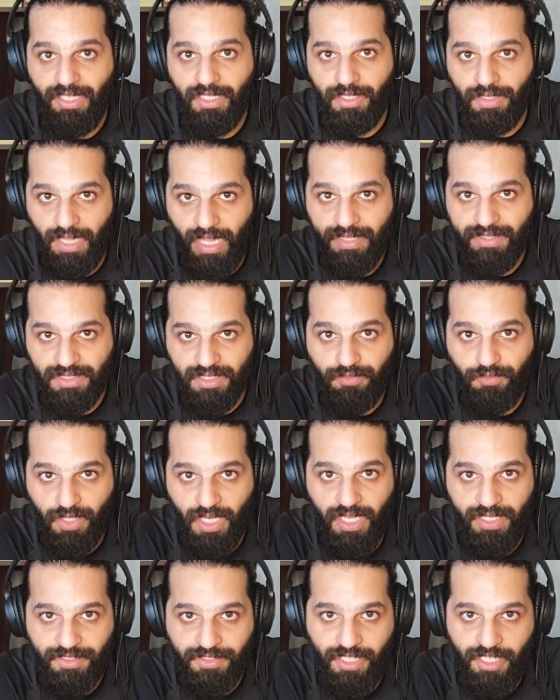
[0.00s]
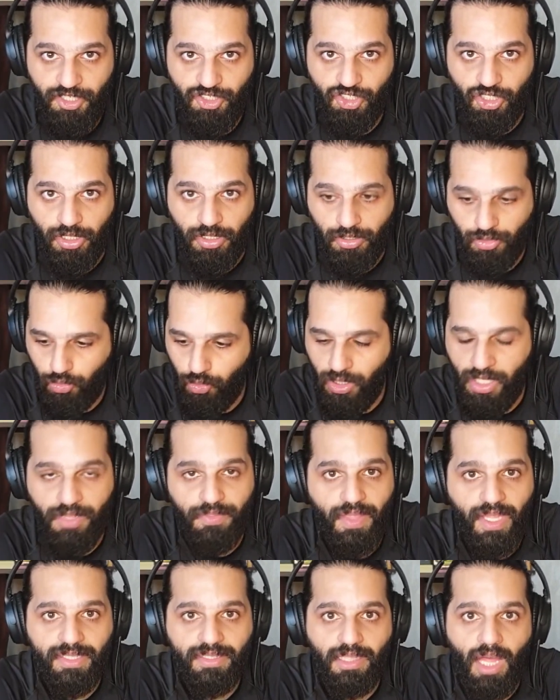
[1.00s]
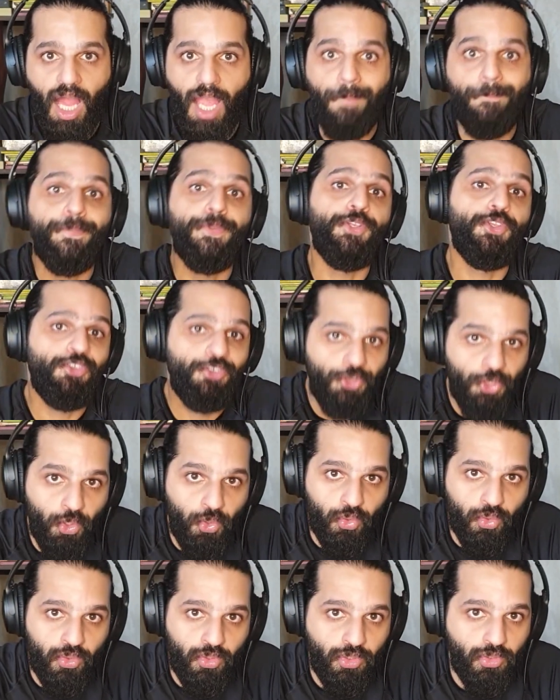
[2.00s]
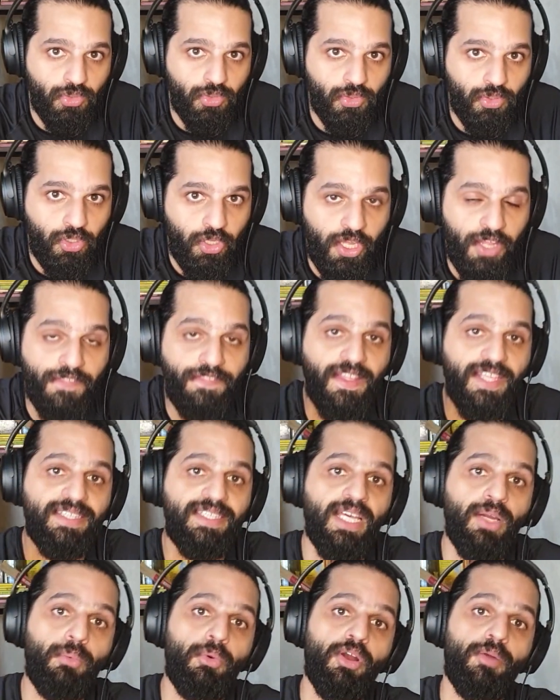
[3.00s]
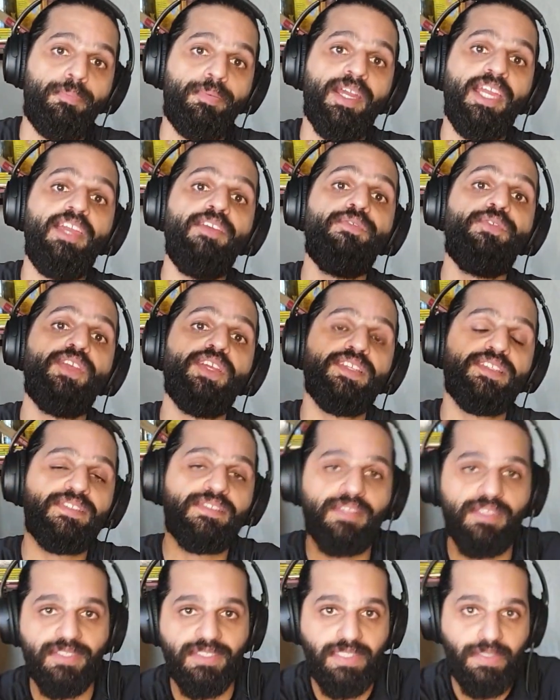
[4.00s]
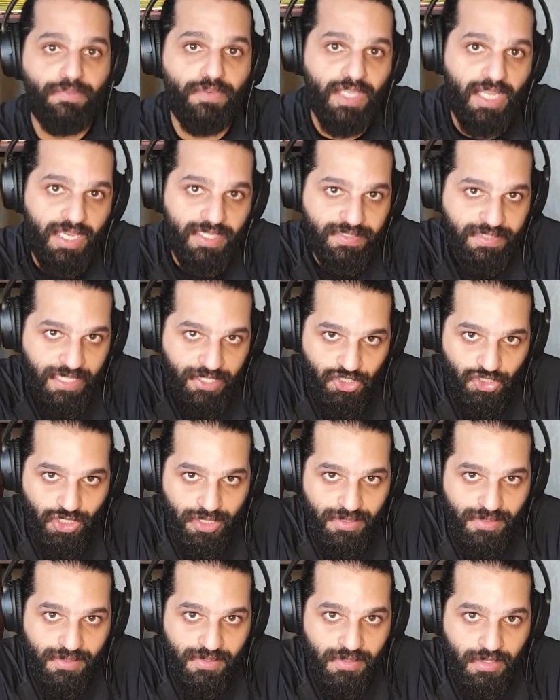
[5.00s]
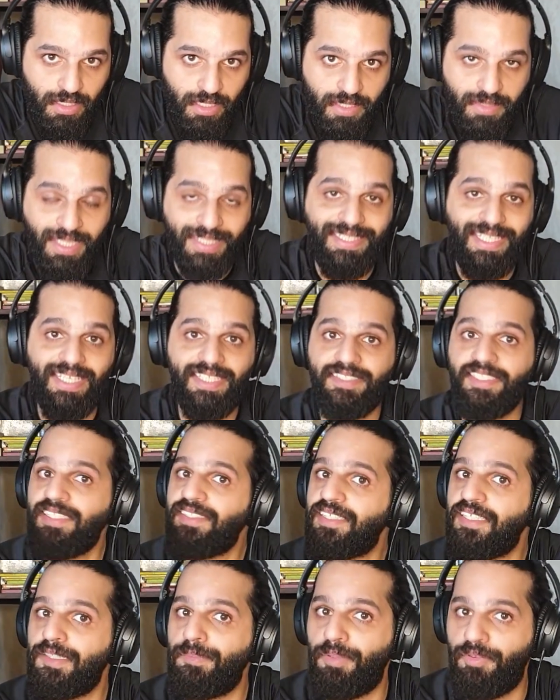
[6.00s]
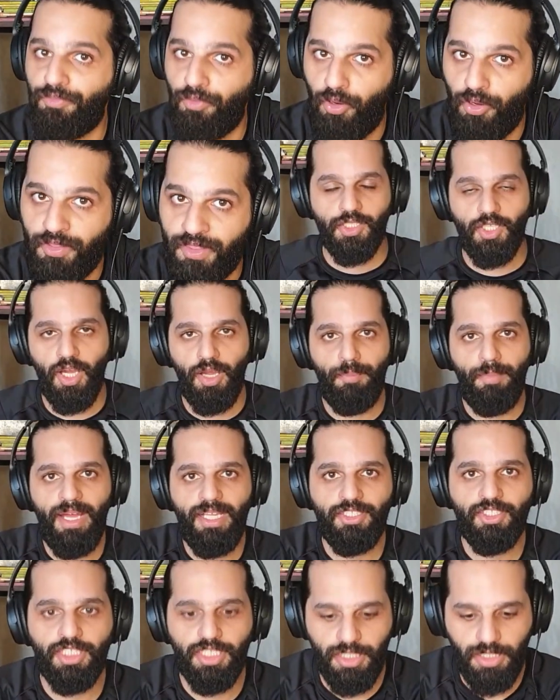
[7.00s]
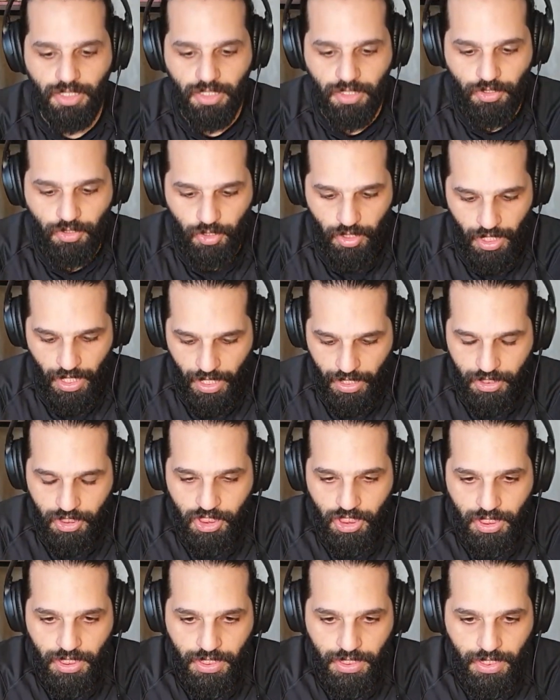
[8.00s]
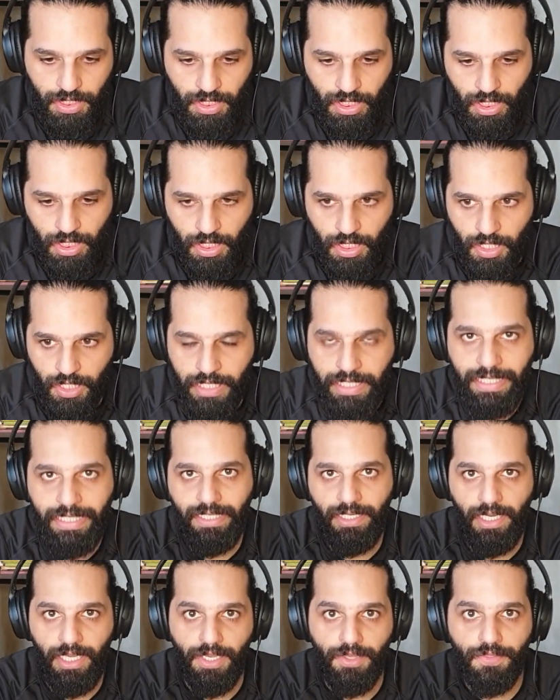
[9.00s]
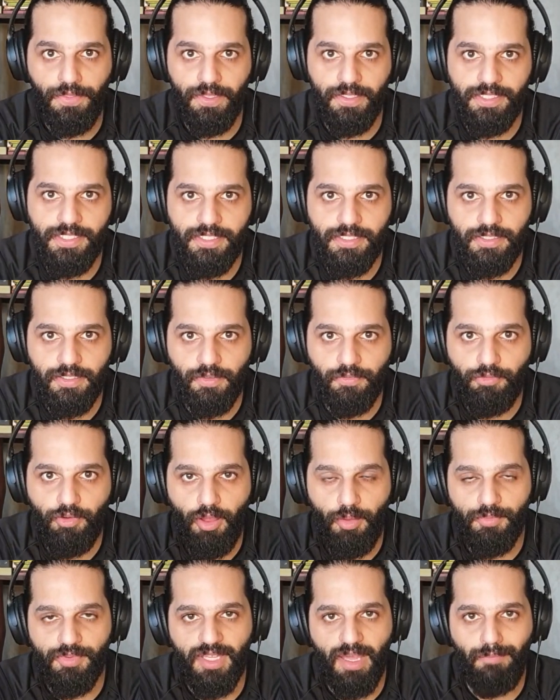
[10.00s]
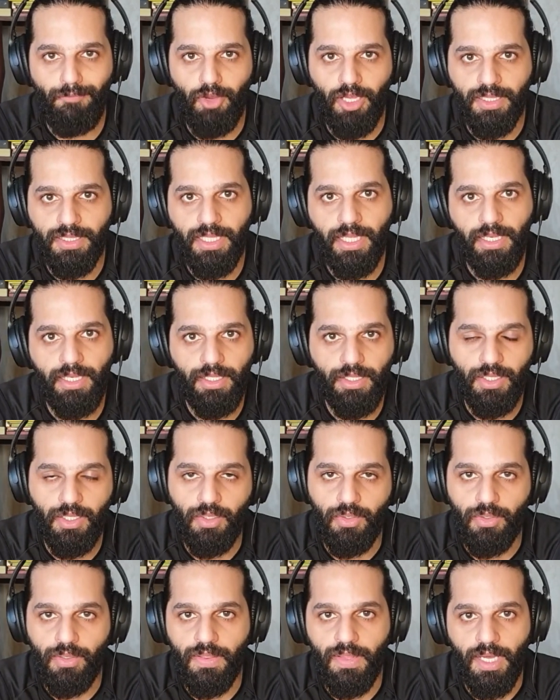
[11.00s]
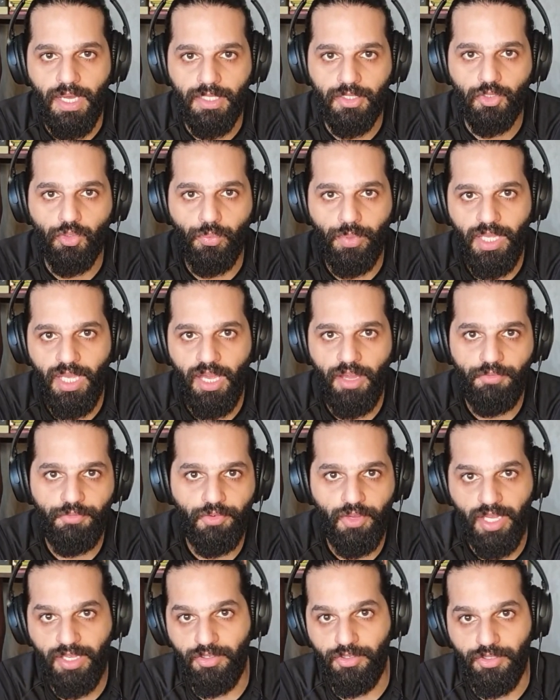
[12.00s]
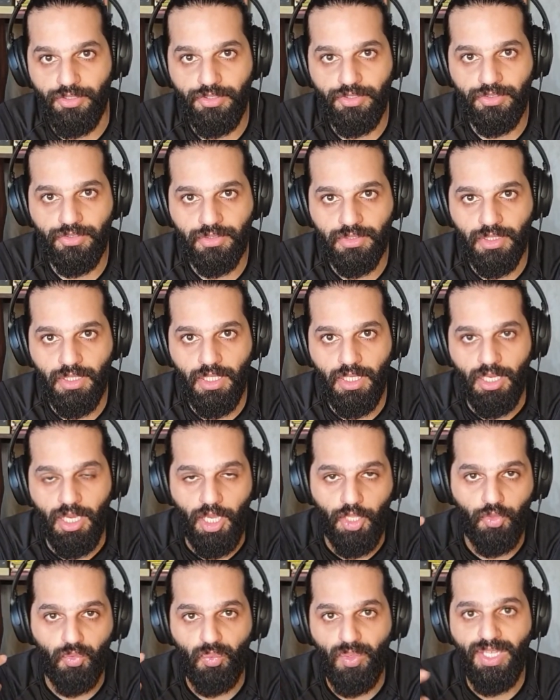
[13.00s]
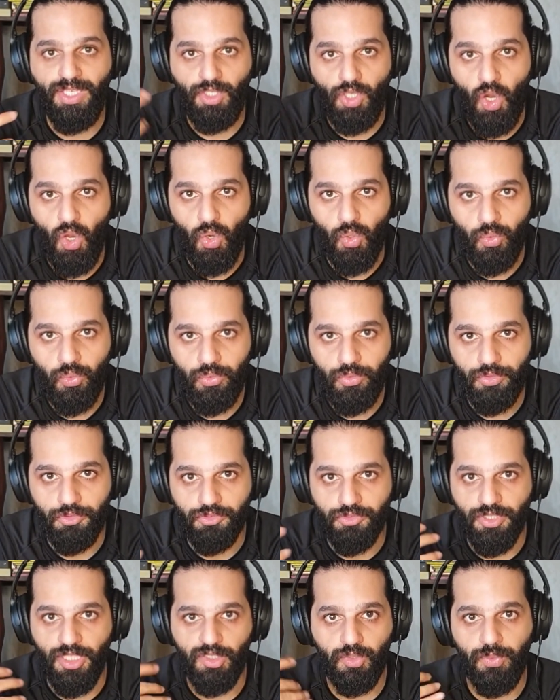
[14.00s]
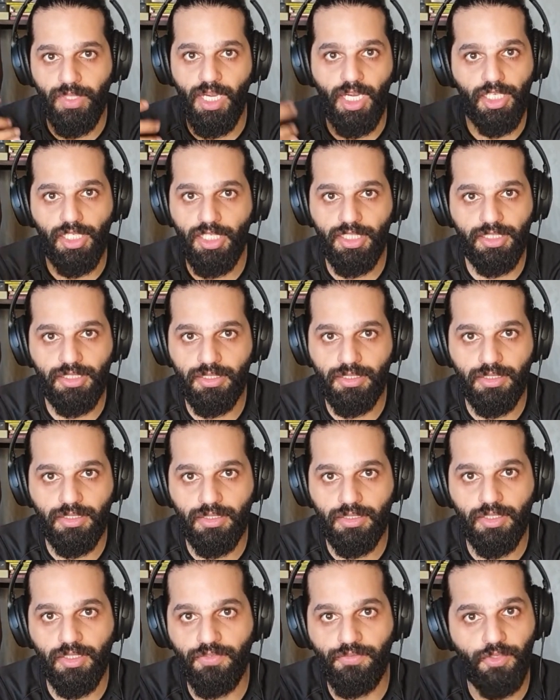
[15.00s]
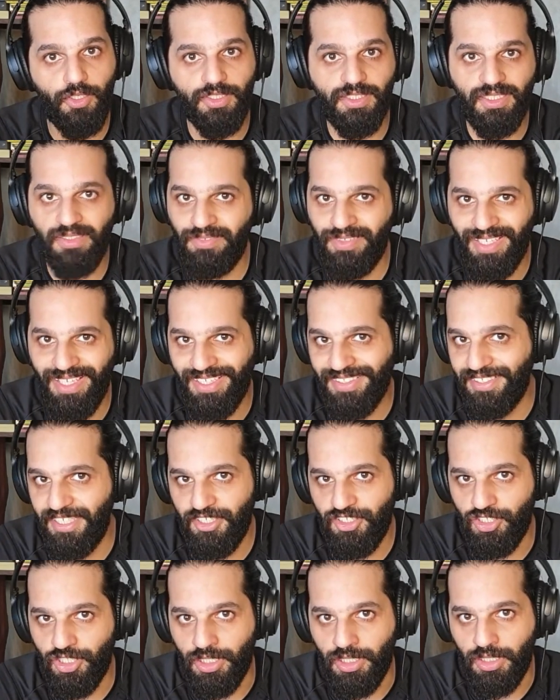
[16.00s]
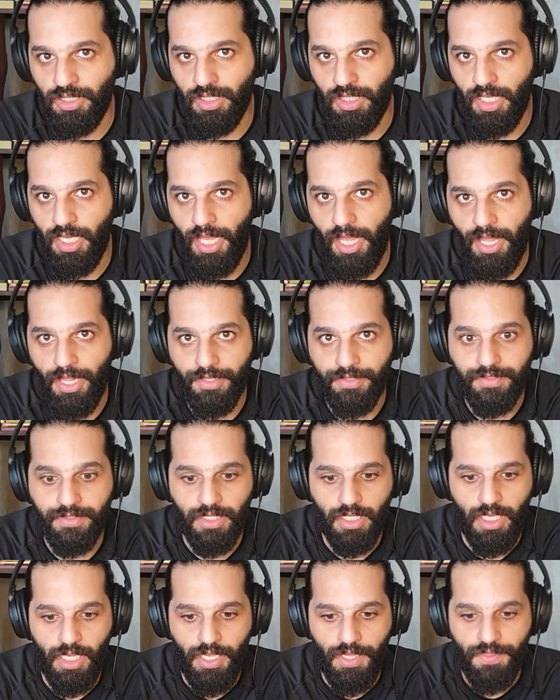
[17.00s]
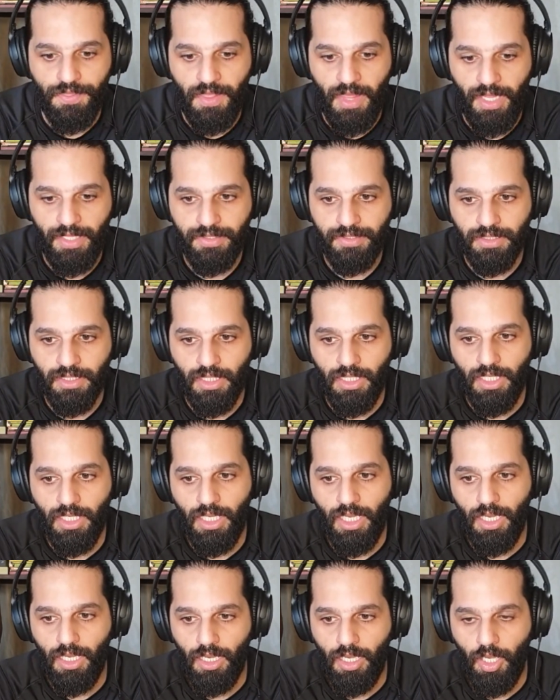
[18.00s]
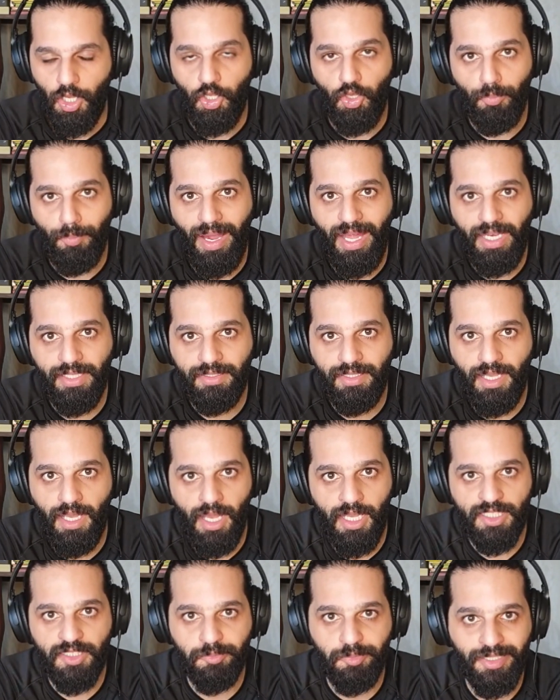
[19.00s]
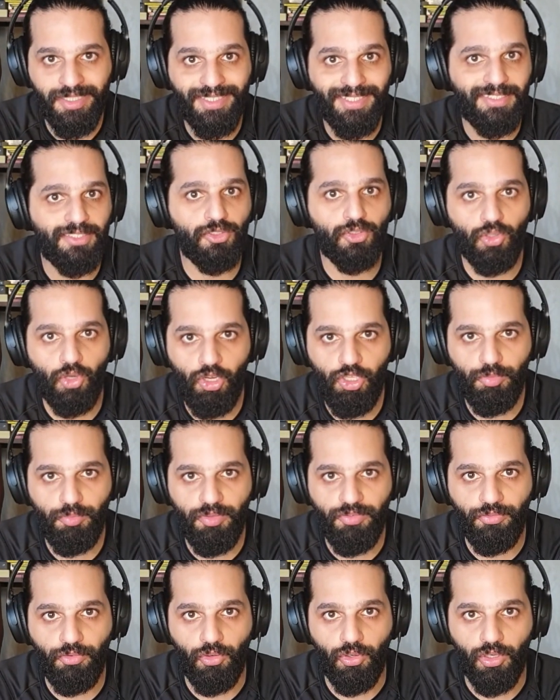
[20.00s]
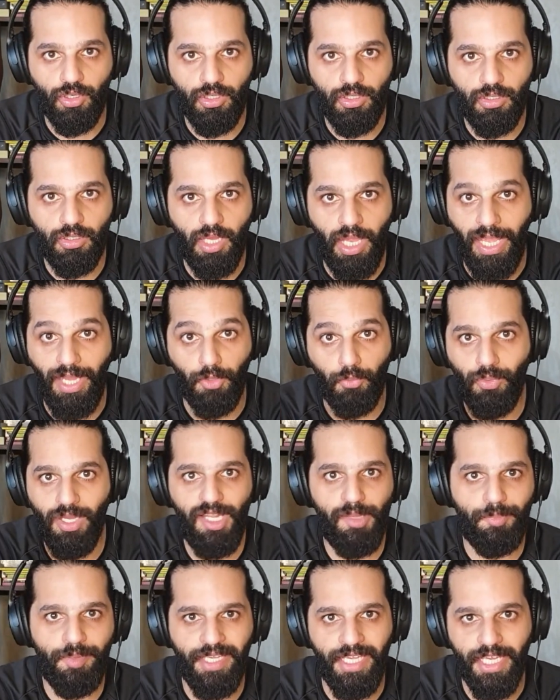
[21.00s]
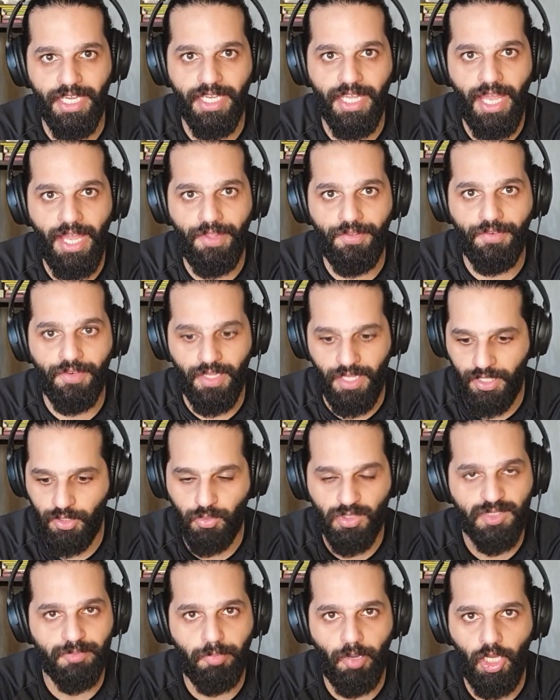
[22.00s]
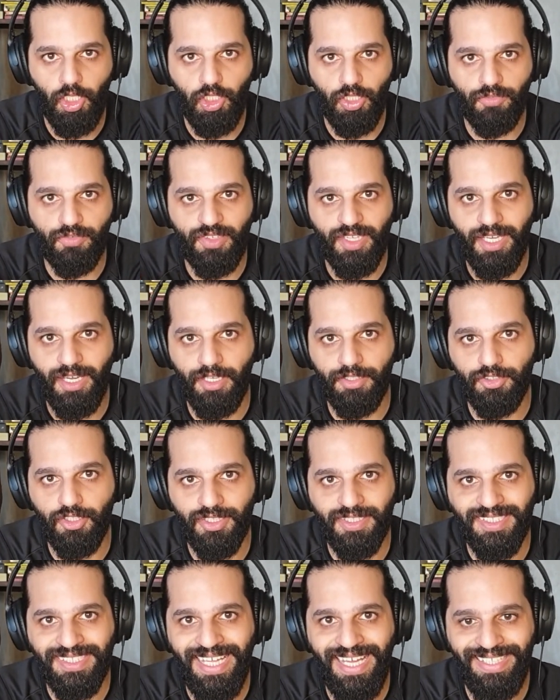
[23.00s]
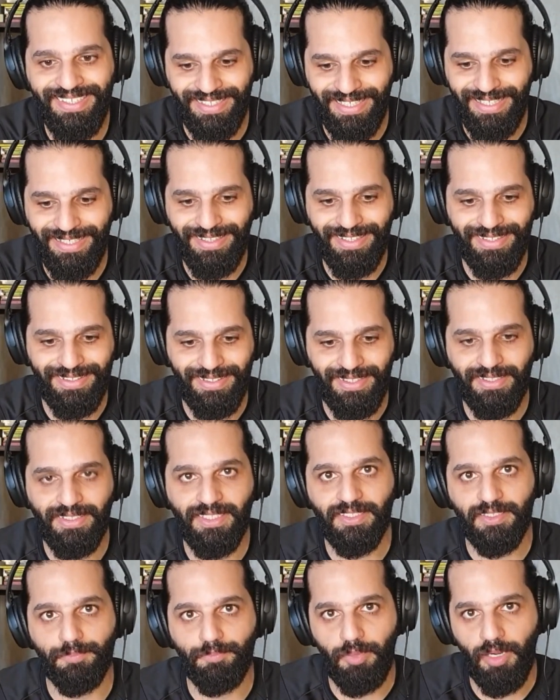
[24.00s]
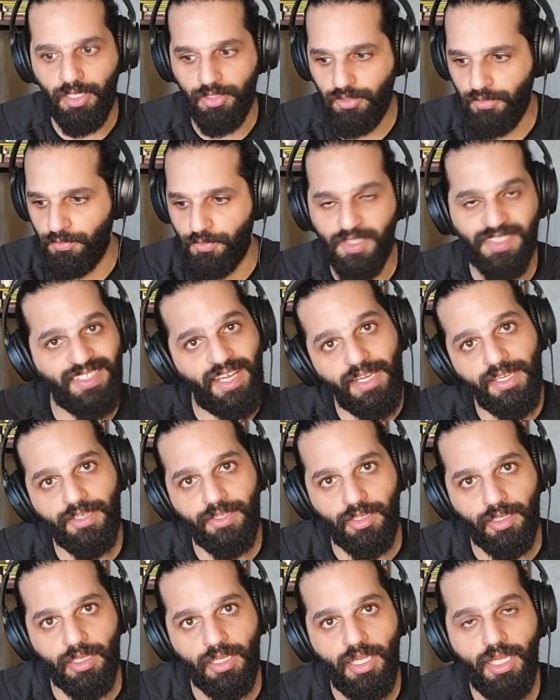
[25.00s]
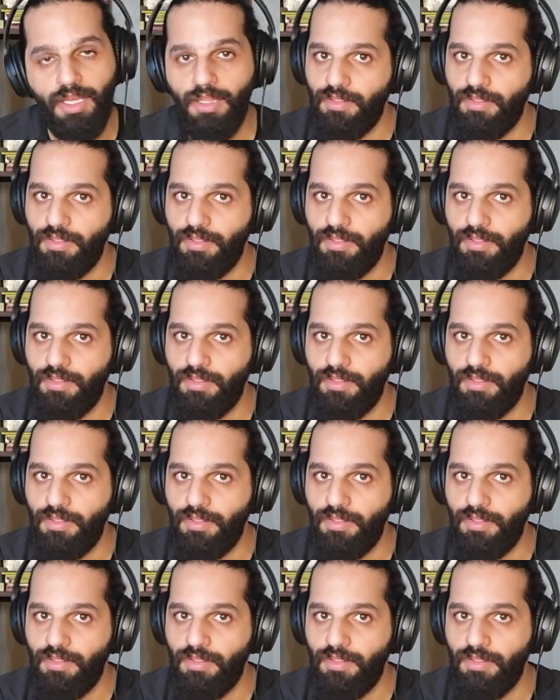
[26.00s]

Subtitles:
that civilization during that time knew that there were previous civilizations that existed before. So imagine you're actually hearing this from someone telling you that we have records and we know that we are not the first civilization, and that humanity has been destroyed before and will be again. It was part of their understanding that this is part of the cycle